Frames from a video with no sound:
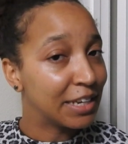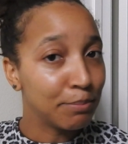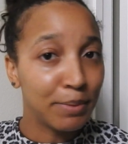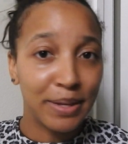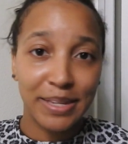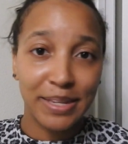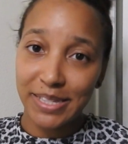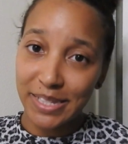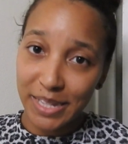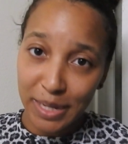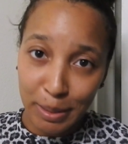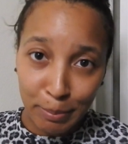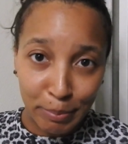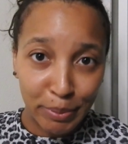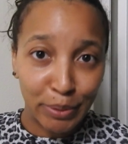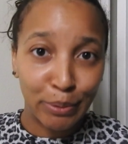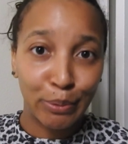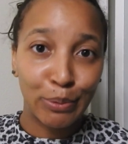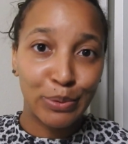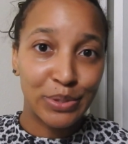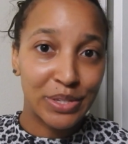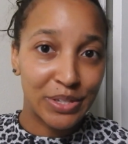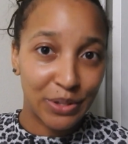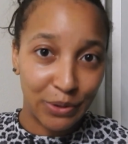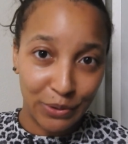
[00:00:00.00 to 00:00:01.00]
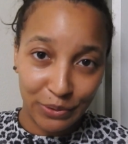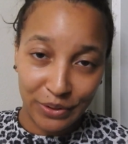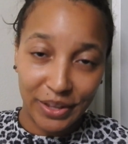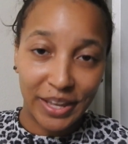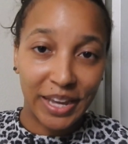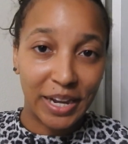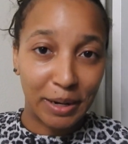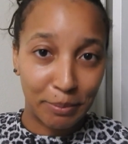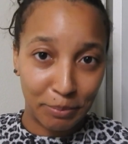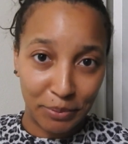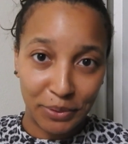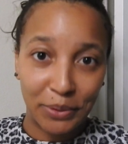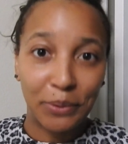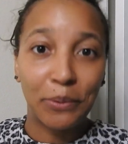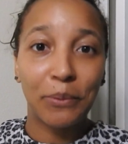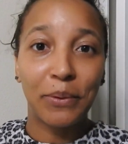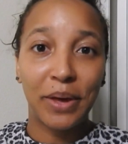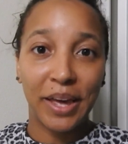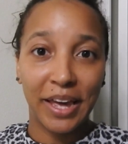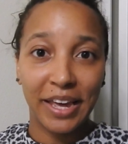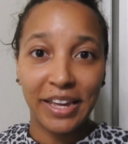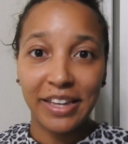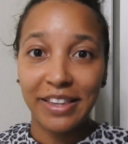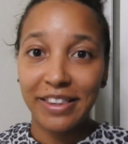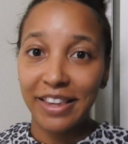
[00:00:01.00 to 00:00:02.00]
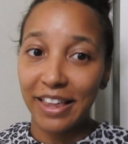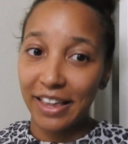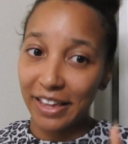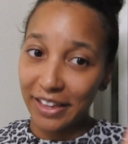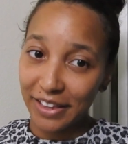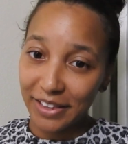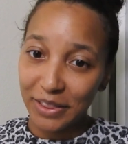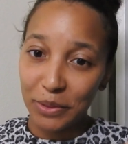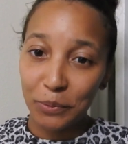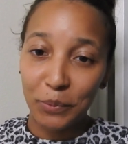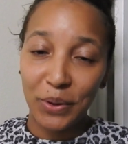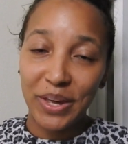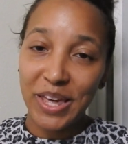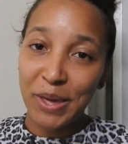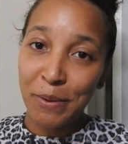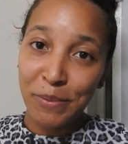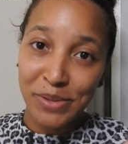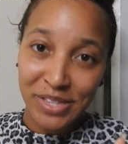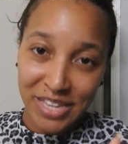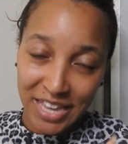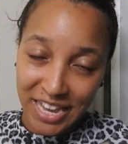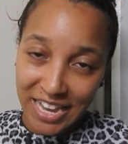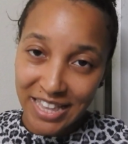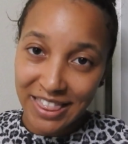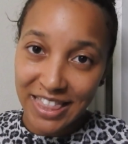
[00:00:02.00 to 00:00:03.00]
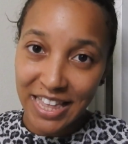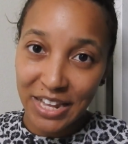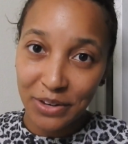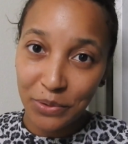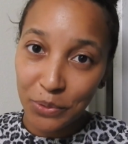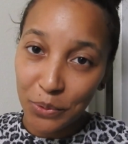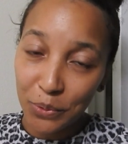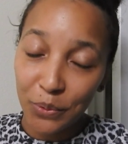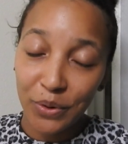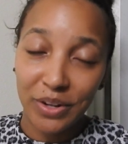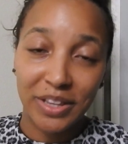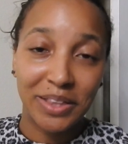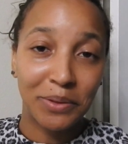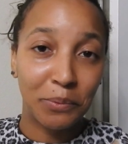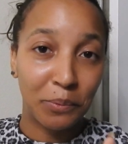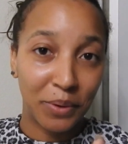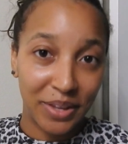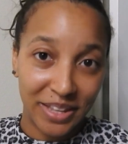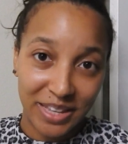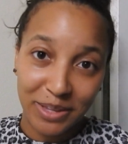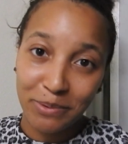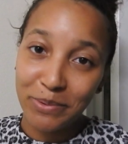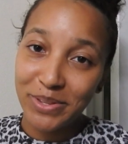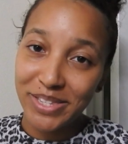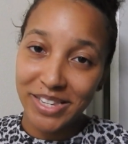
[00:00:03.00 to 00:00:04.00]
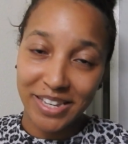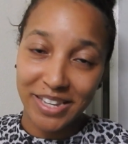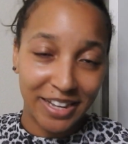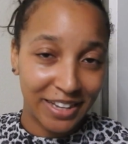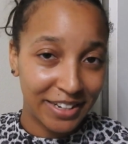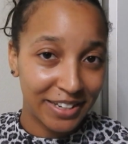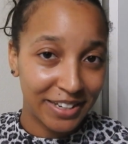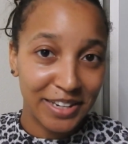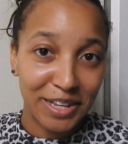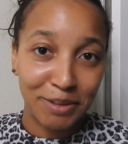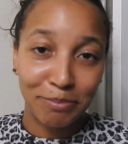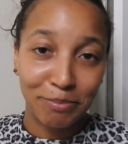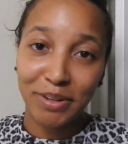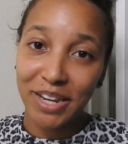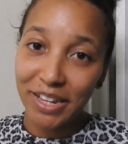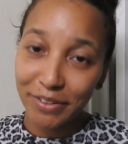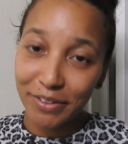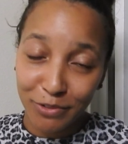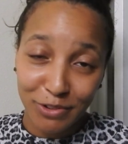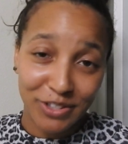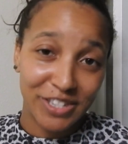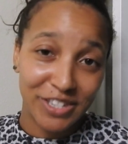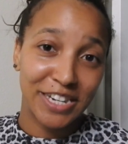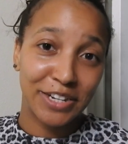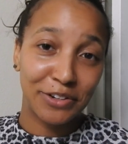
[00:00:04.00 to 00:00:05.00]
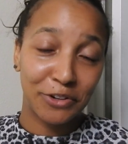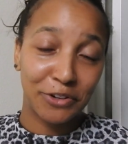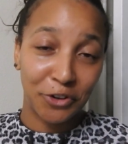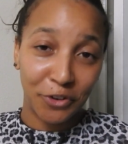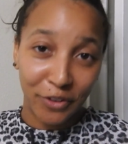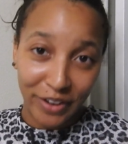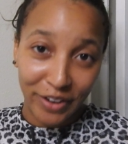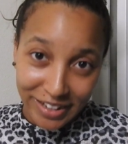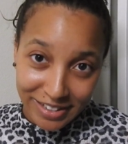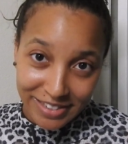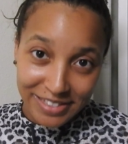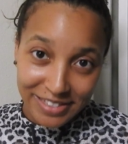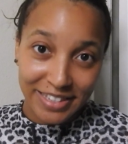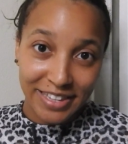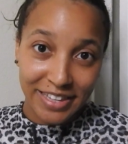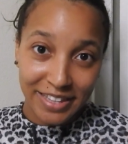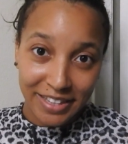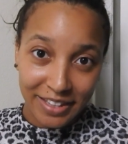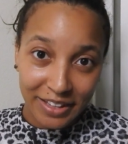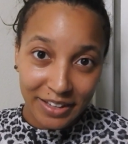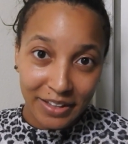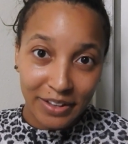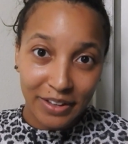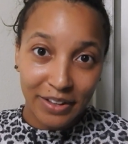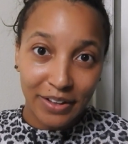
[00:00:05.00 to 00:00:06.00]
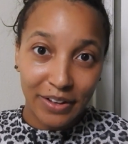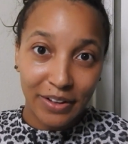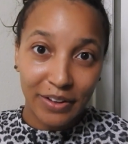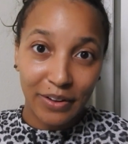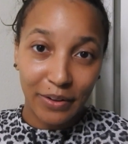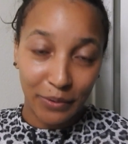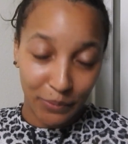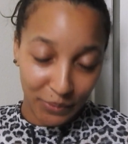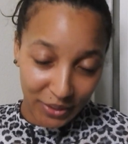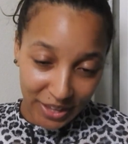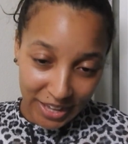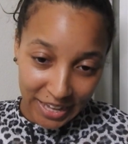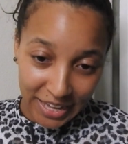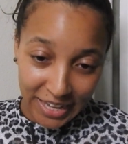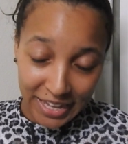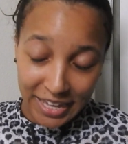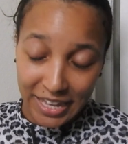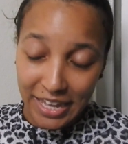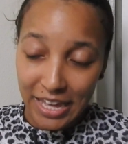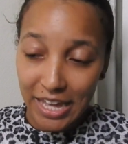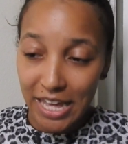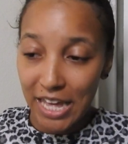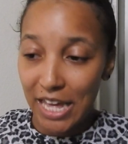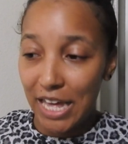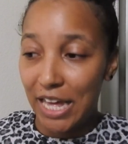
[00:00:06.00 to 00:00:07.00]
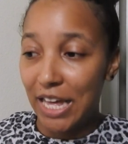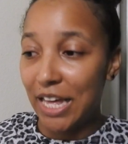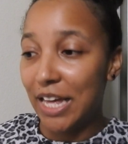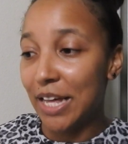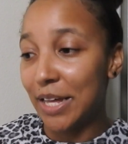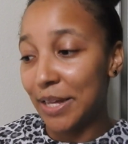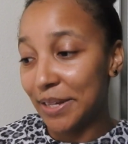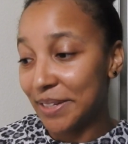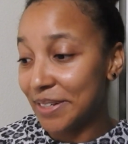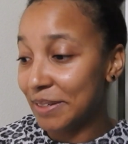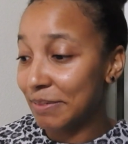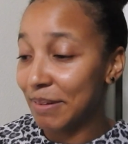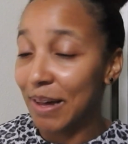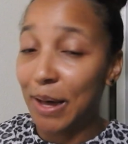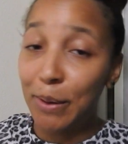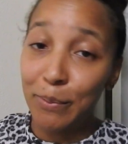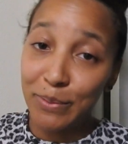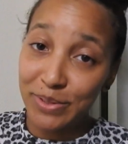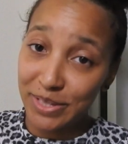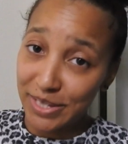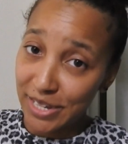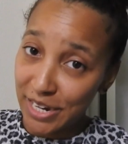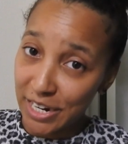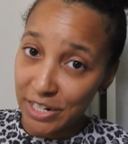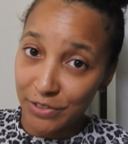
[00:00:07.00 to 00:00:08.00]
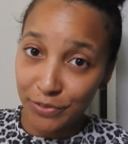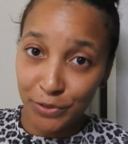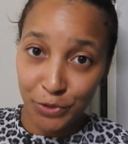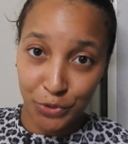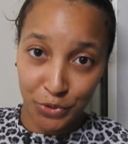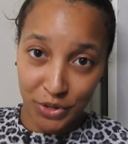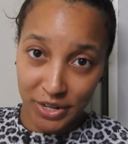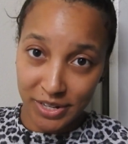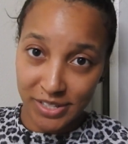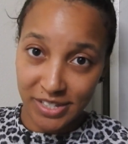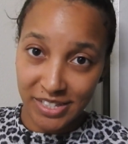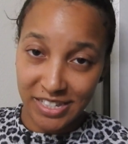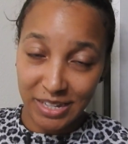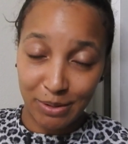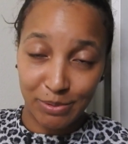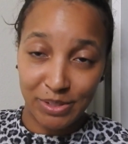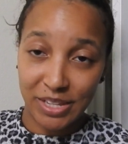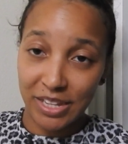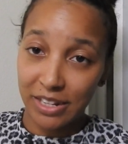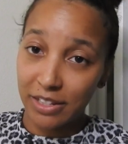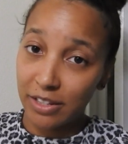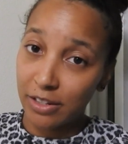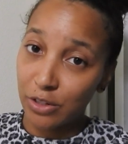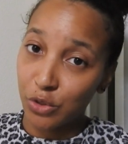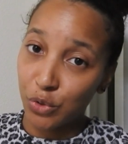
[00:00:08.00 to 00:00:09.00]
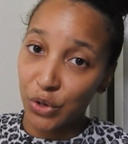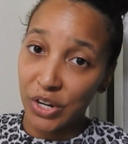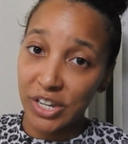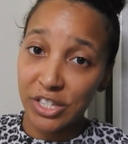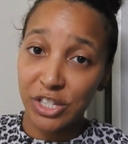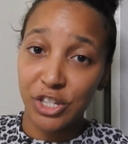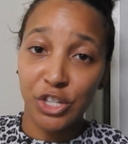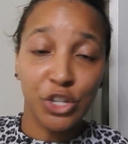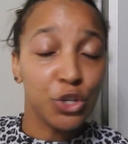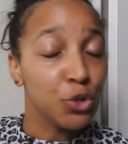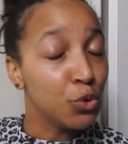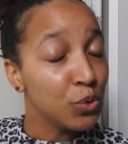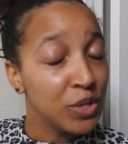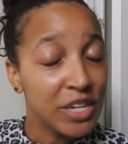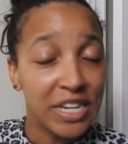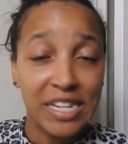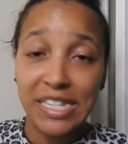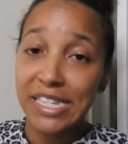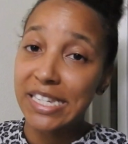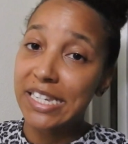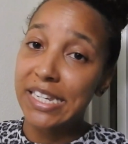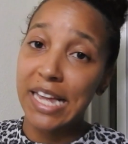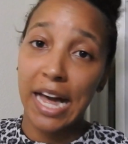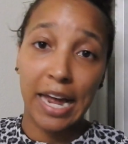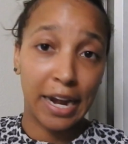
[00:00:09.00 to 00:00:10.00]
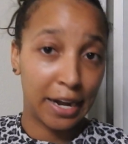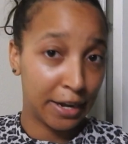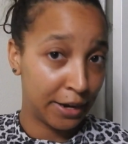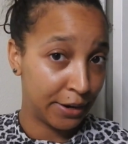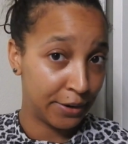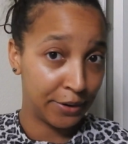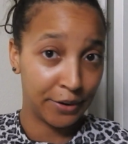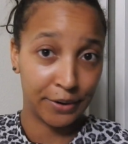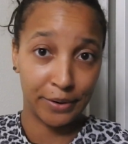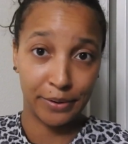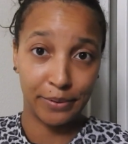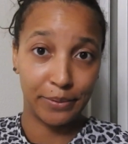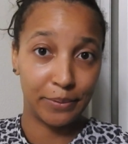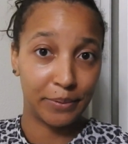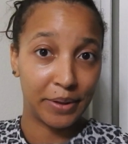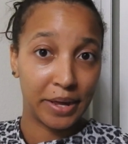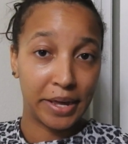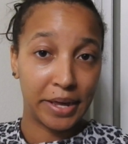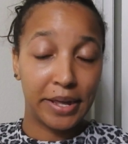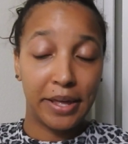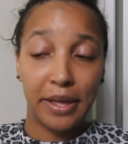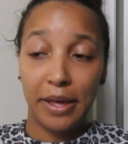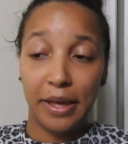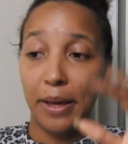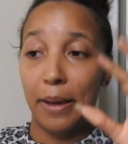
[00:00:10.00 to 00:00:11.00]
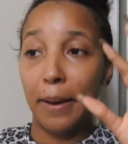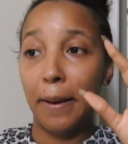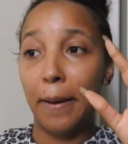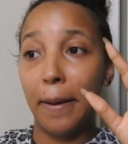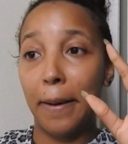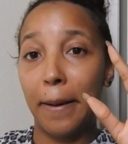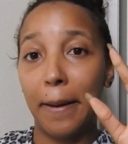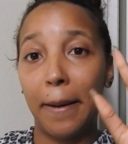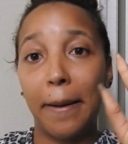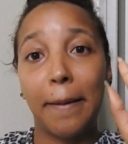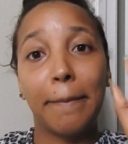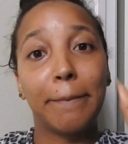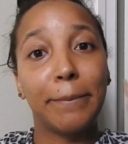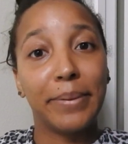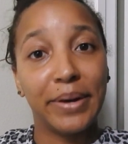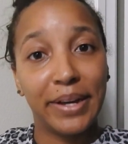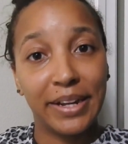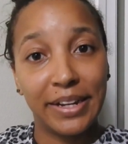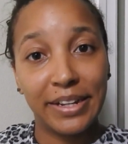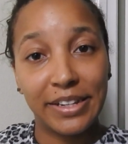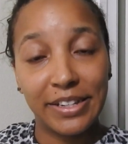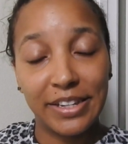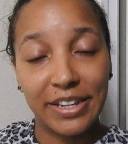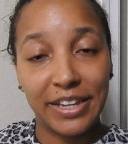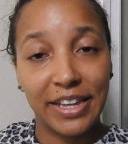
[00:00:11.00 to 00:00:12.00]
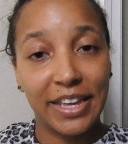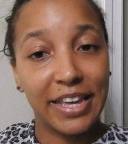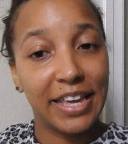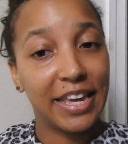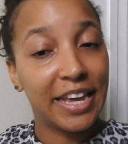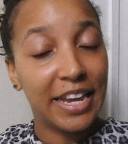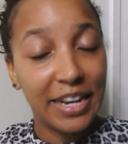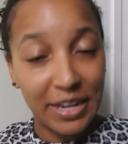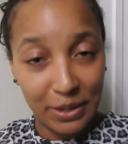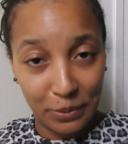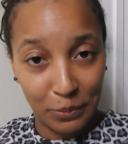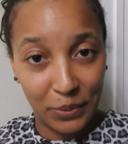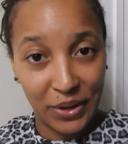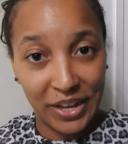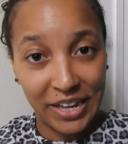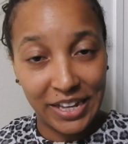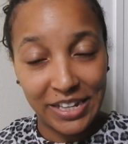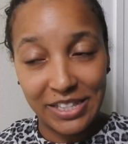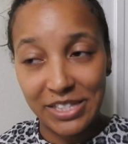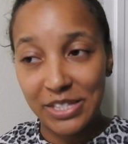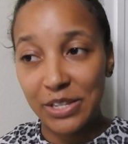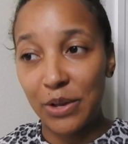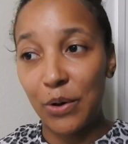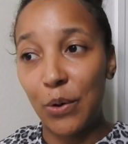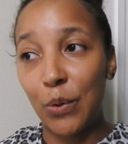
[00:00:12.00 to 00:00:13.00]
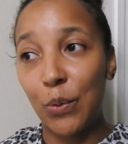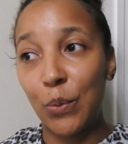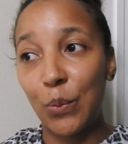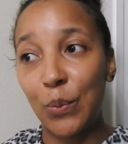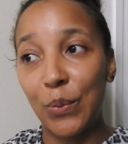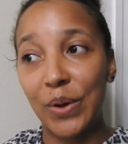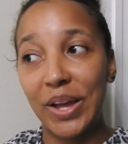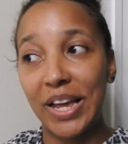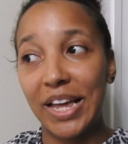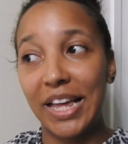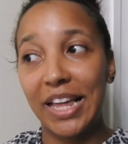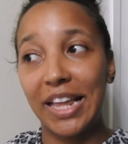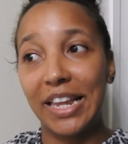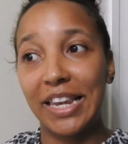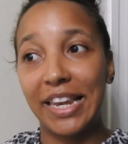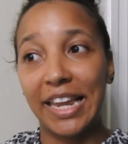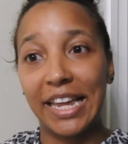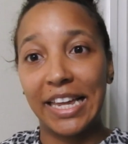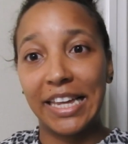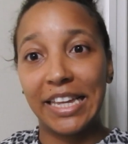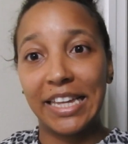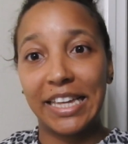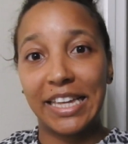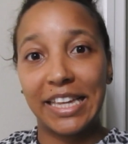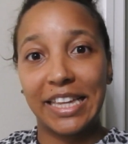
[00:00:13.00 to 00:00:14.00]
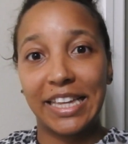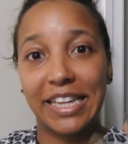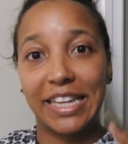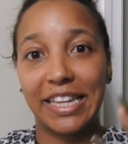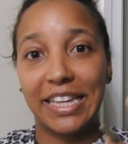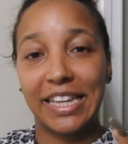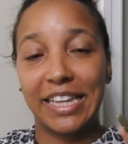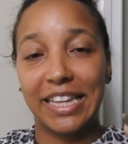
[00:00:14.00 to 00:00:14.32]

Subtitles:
domestic abuse on camera, okay? Like, the way he was kicking that door and the way he was cutting up level 10 crazy, okay? I was scared for Tracy. I was like, look, Tracy, you need to get out of there, girl, okay? But anyway, so, like,